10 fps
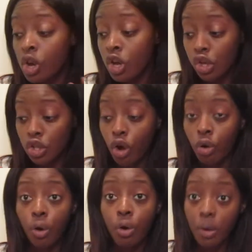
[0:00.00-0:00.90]

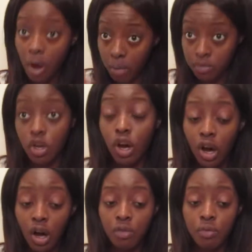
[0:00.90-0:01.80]

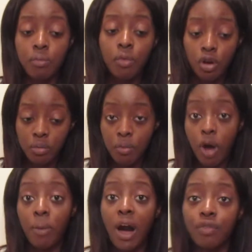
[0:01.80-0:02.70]
the
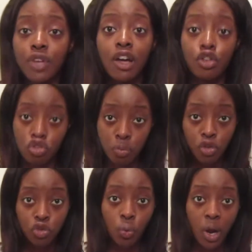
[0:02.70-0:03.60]
amount of time you're supposed
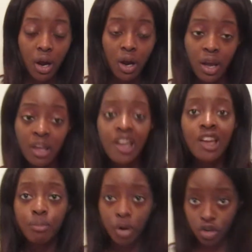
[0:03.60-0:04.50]
to wear it
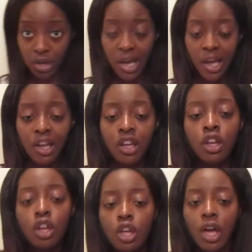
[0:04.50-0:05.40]
per day,
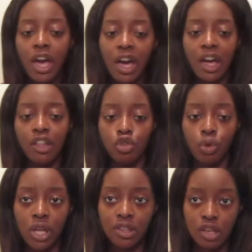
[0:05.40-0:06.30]
and you
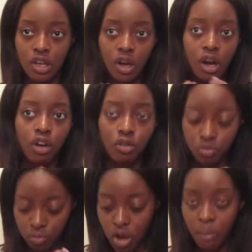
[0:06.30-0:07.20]
get the
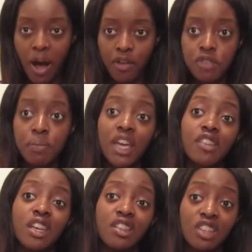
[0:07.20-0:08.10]
amount of
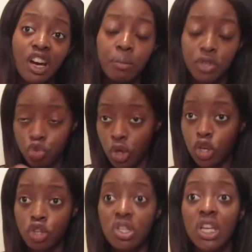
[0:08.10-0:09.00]
spacing done between
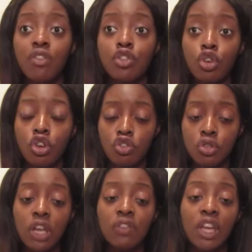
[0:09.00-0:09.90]
your teeth so your
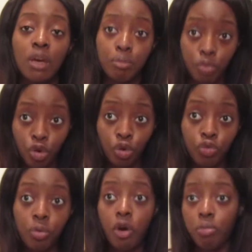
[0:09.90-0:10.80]
teeth can move
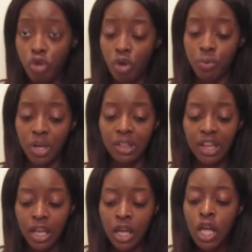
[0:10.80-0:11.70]

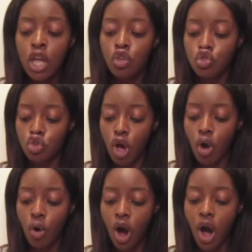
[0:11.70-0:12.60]
appropriately.
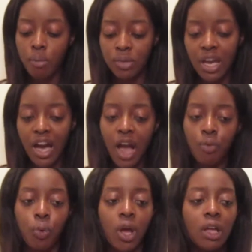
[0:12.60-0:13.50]
So yeah, I
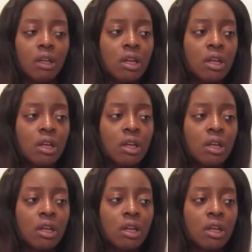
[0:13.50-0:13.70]
went